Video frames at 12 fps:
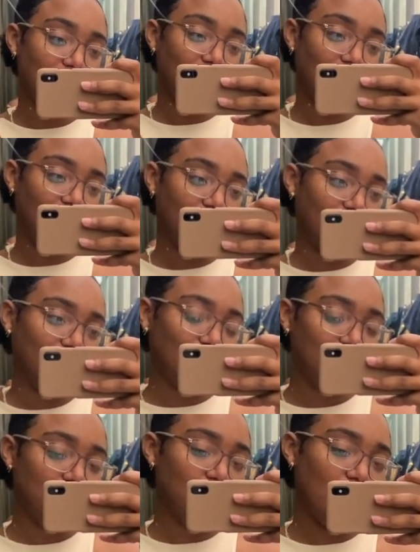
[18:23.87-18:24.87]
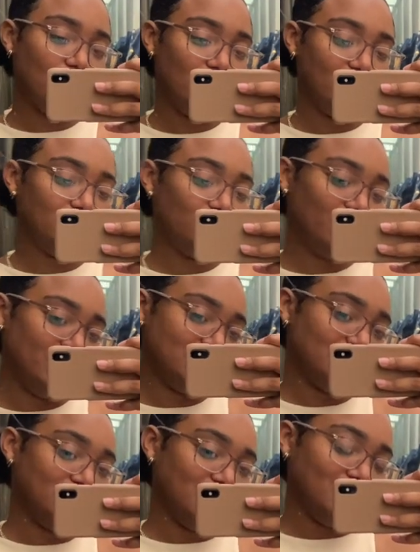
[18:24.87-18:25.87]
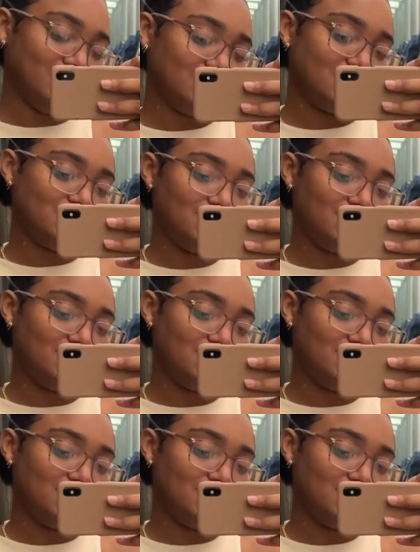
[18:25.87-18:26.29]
and I only grabbed like the basic things